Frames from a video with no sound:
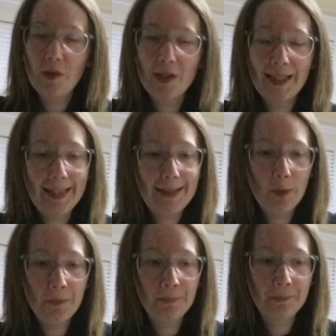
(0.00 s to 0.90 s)
because I need
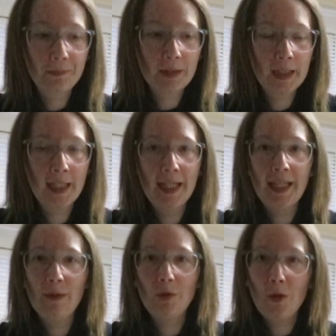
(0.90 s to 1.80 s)
them.
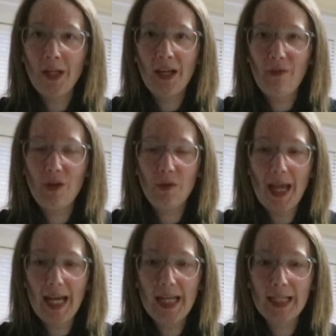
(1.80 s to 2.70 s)
I'm going in a few
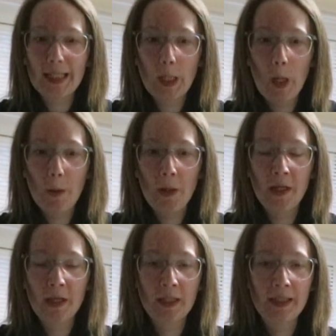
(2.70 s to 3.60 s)
days, so
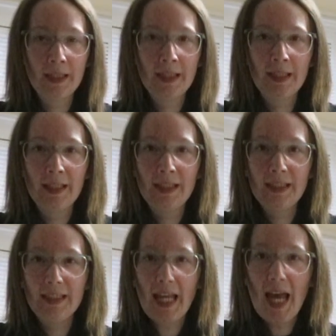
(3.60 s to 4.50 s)

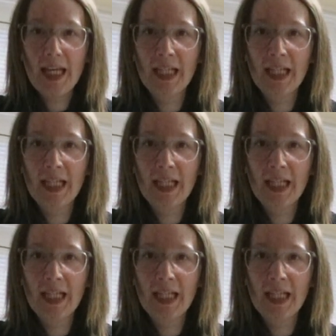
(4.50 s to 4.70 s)
yeah.